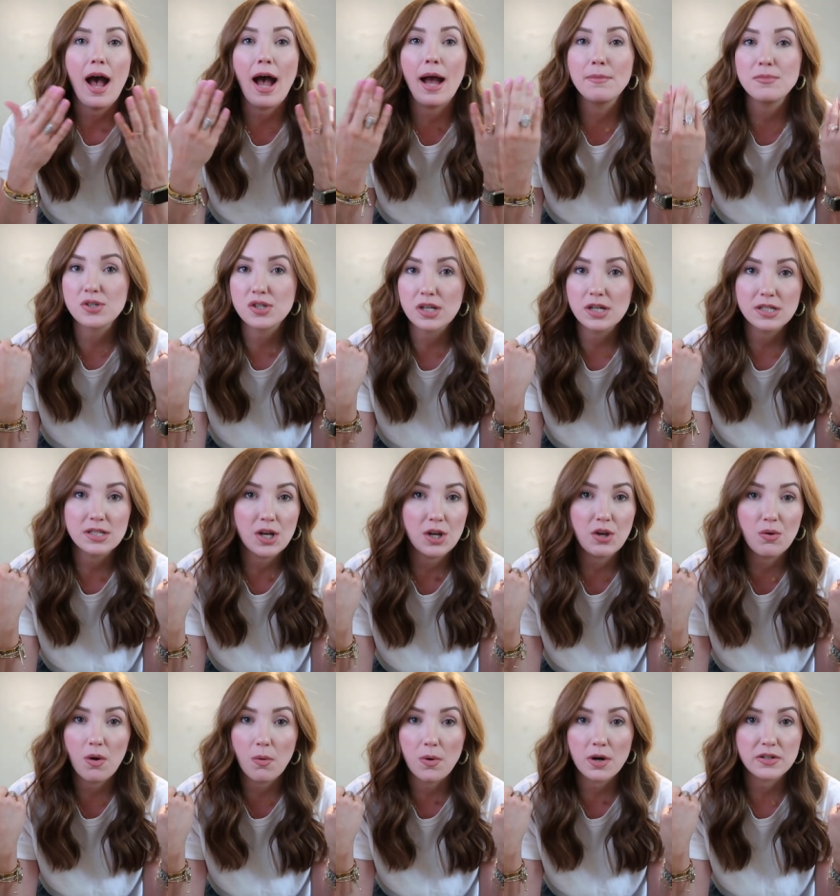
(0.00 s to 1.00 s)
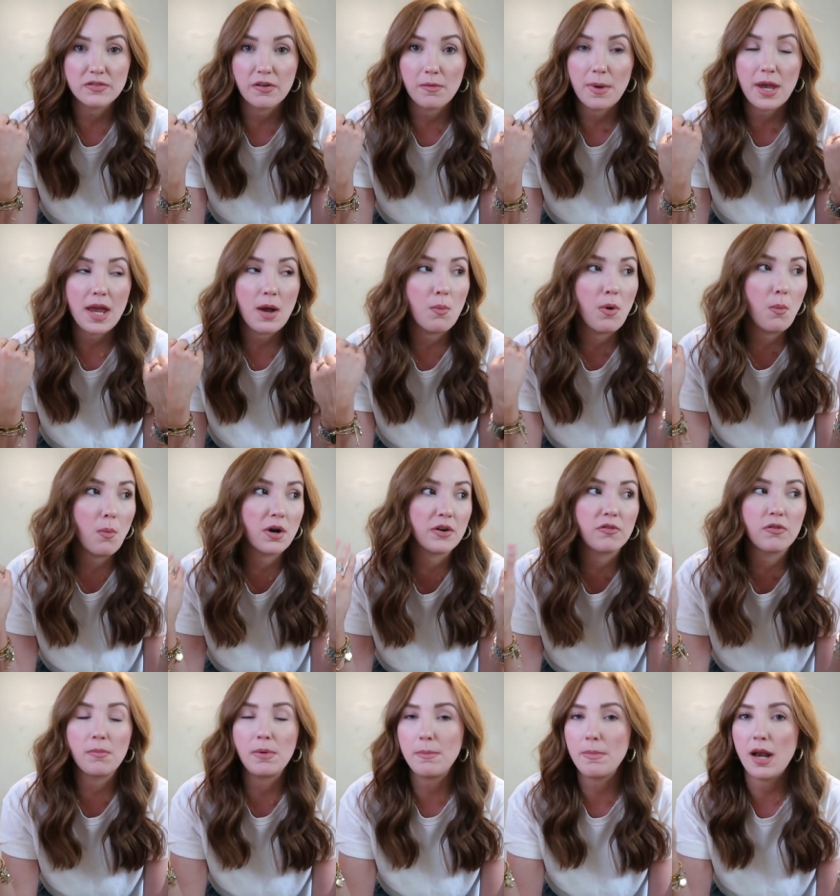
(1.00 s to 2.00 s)
i'm just going to tell you what worked for me and what worked
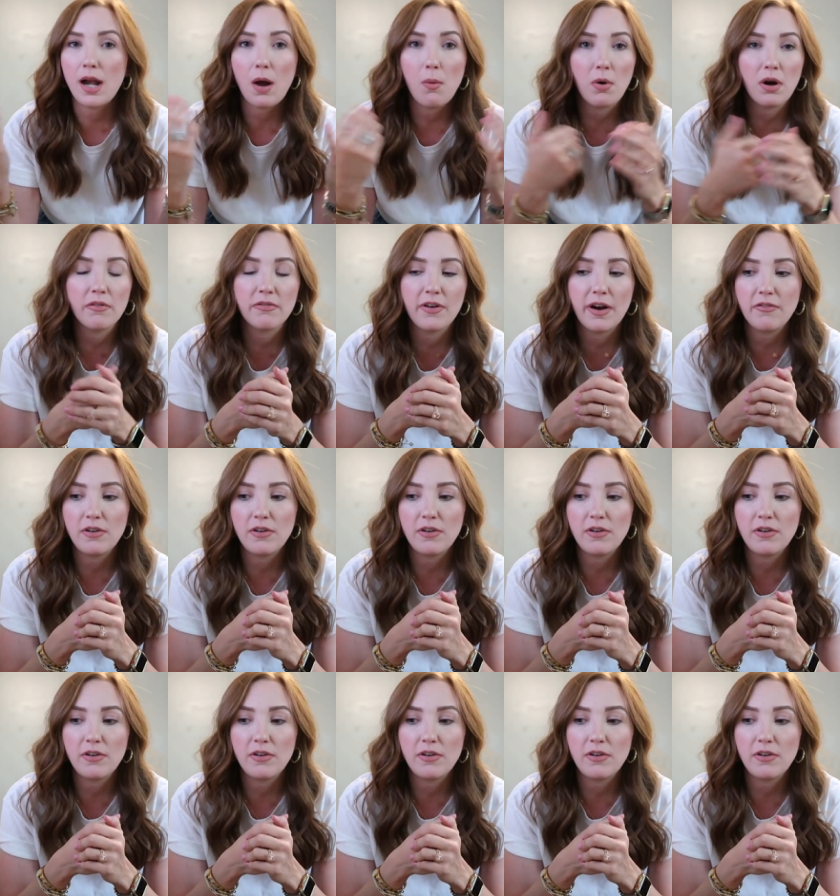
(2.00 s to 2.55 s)
for me may not work for